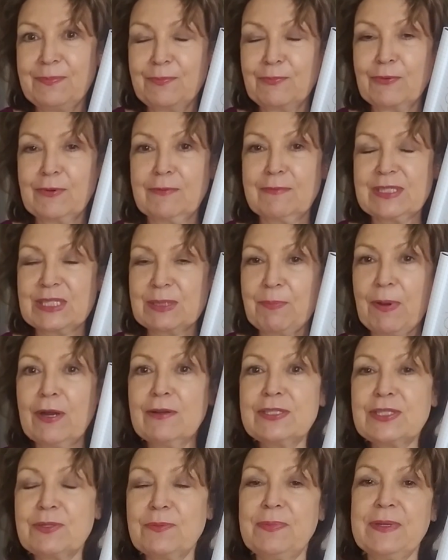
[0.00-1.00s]
where it was
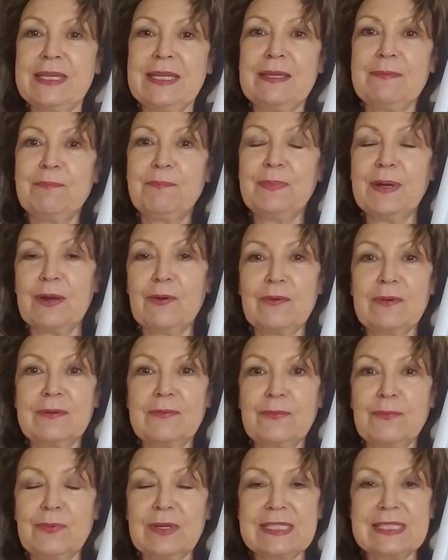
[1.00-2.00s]
supposed to be, but
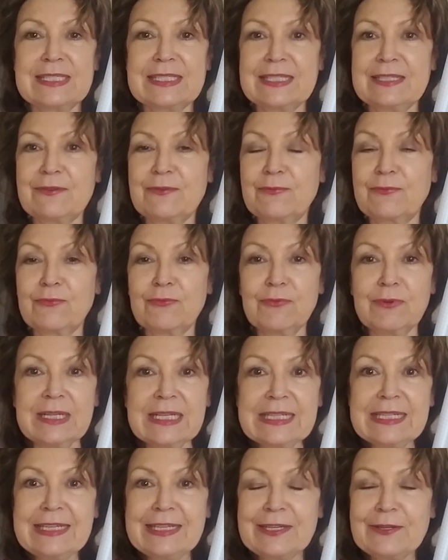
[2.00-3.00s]
was it
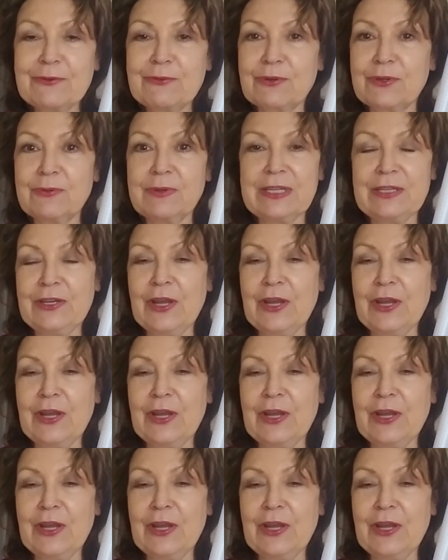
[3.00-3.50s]
really congruent?